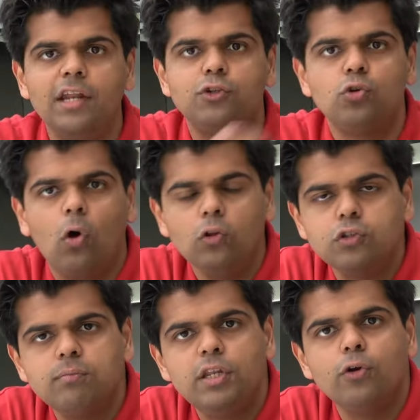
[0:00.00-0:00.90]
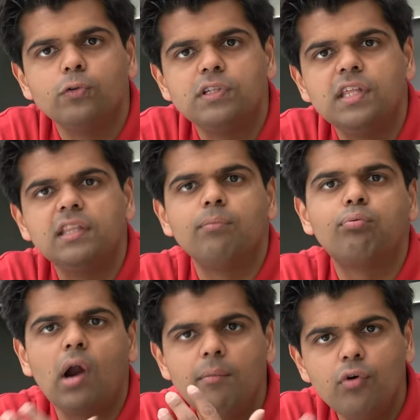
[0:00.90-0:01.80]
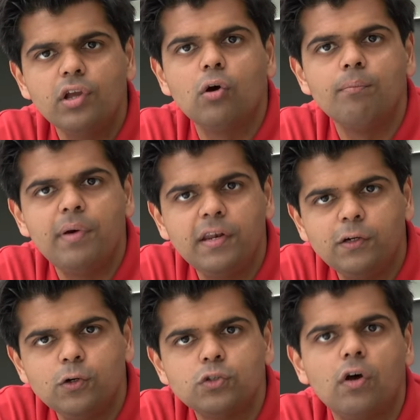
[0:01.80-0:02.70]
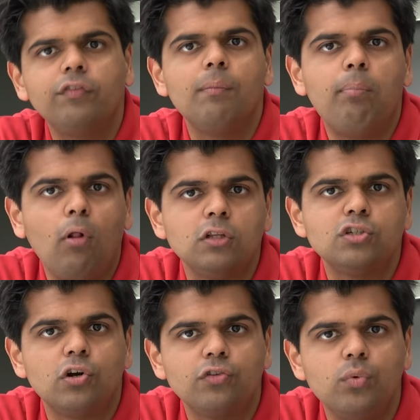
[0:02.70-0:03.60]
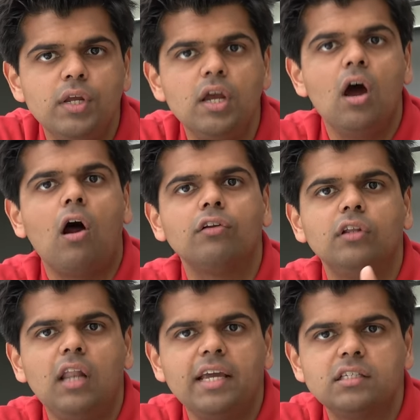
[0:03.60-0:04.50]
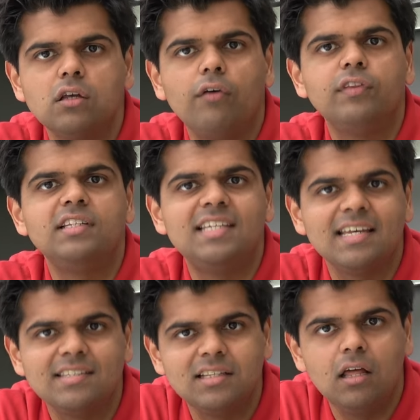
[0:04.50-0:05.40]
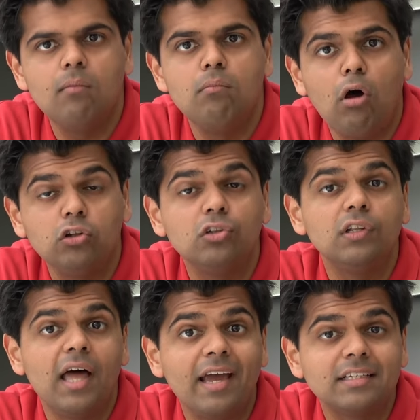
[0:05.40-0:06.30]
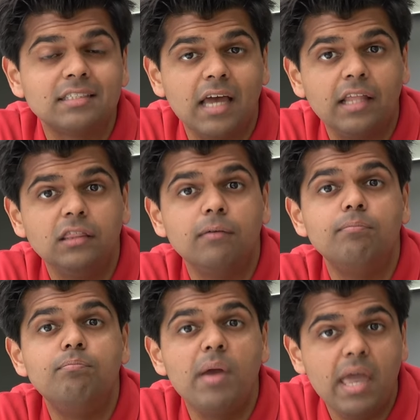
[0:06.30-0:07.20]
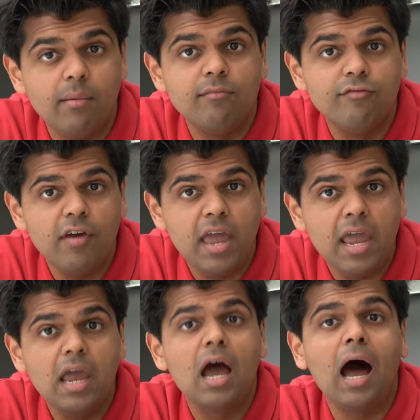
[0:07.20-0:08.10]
And it should also be noted that the primary competitors of the Polestar 3 are the likes of the Tesla Model X and the BMW